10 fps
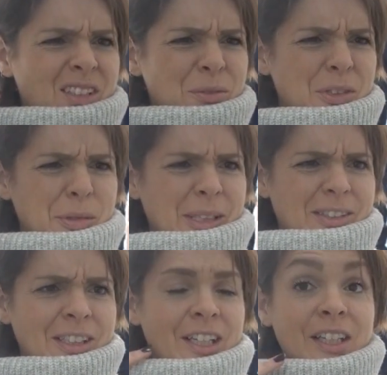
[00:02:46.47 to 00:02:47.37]
What are you on
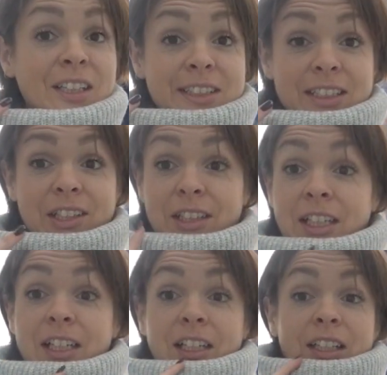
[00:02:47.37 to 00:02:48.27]
about? So
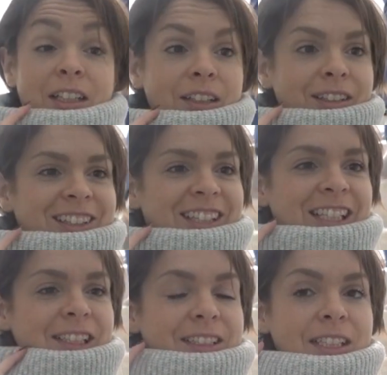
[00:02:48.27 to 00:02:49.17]

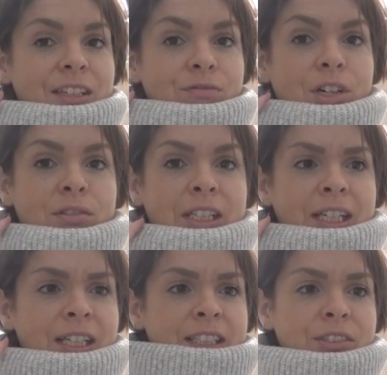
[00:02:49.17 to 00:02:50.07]
this roll
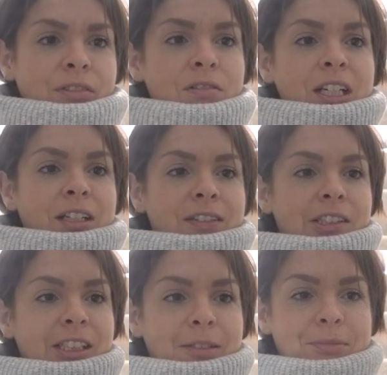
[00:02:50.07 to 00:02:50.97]
neck is the roll neck of
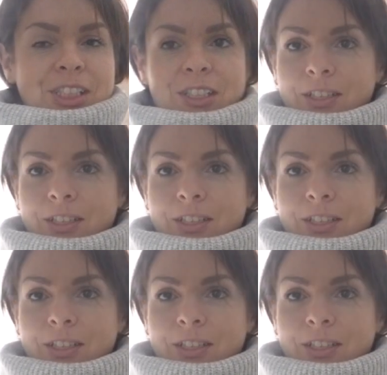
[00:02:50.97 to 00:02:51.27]
dreams.